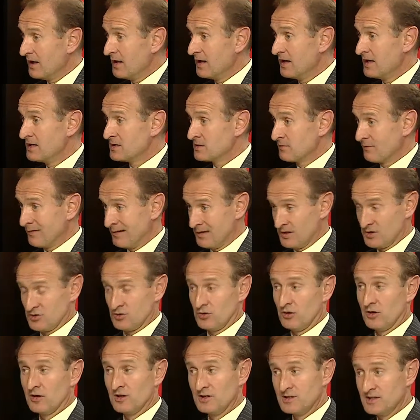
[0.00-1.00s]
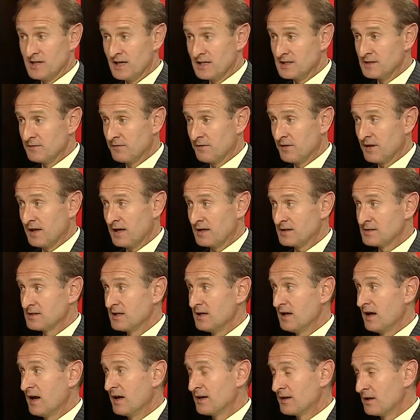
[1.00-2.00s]
is a very strong contender for that,
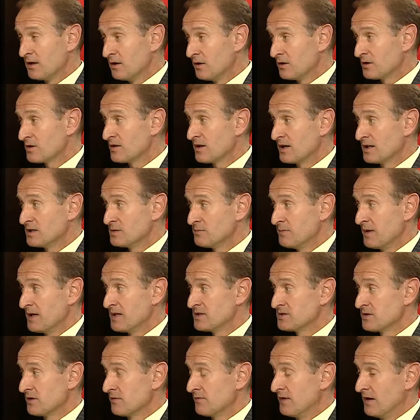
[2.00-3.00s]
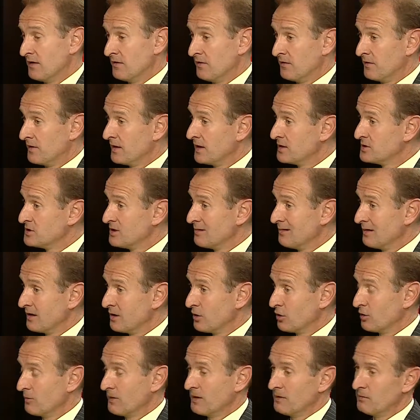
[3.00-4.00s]
and a lot of that is based on the fact that the Nigerian
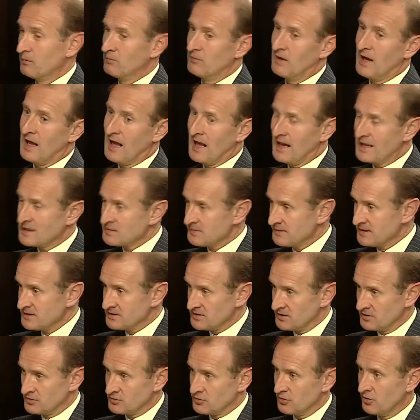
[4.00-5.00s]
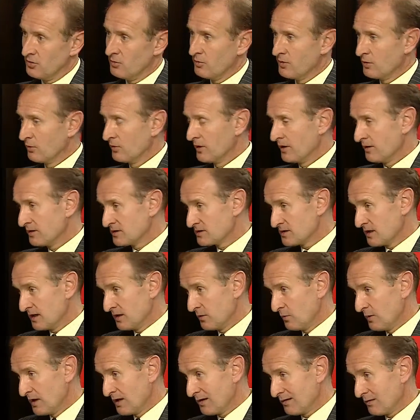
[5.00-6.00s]
economy has been so strong. We all know it's slightly
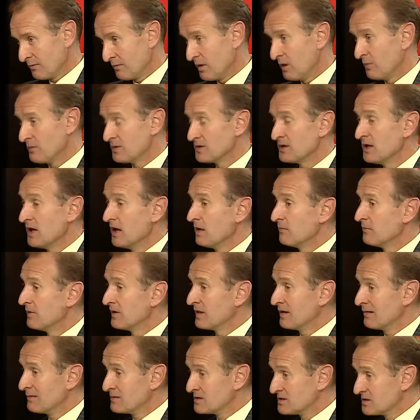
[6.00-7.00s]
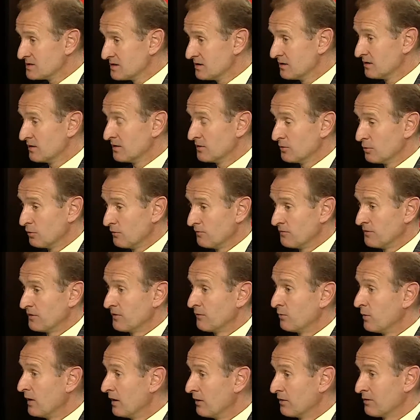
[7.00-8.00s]
weak at the moment, but there is still an awful lot
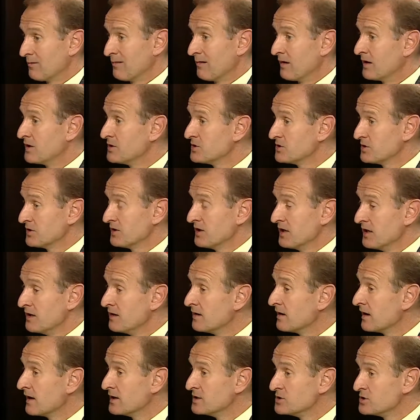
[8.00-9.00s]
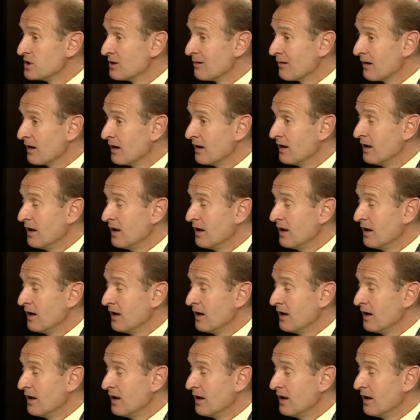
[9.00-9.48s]
of wealth creation in Nigeria,